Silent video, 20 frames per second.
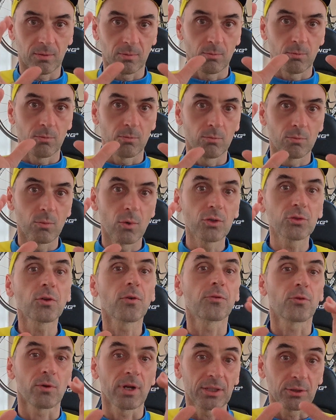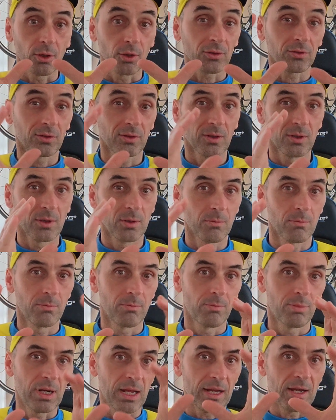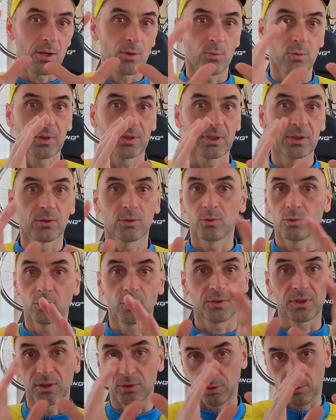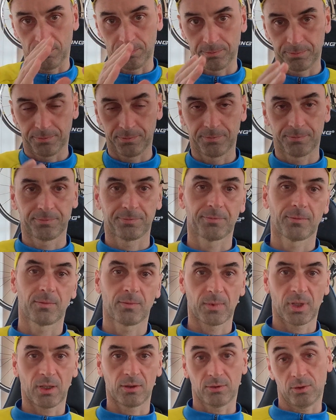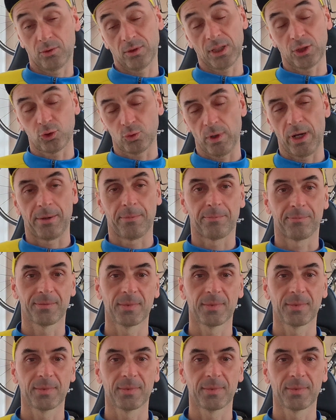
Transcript: most of riders play within the season. So that's why.